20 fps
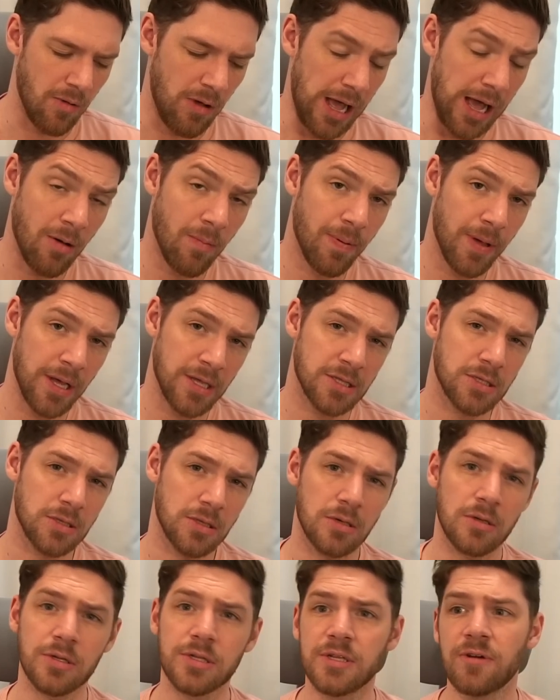Alpine's a
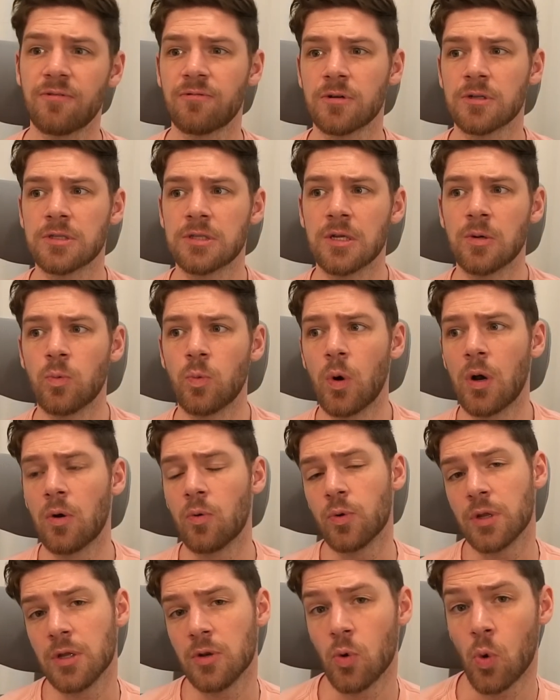little different than what
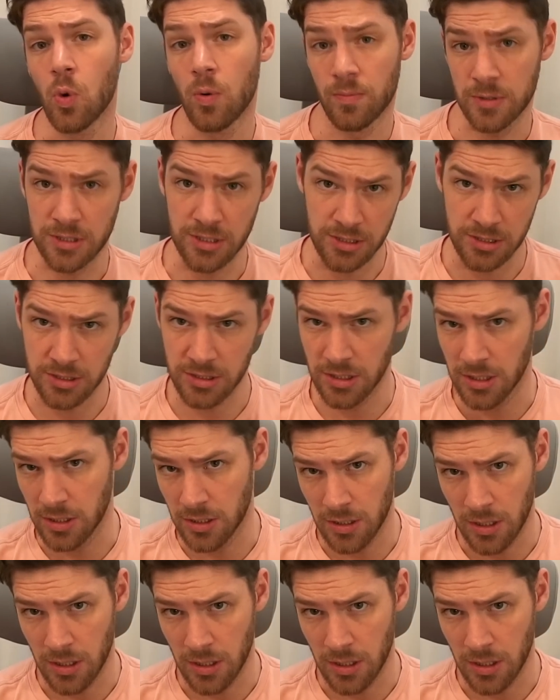we normally see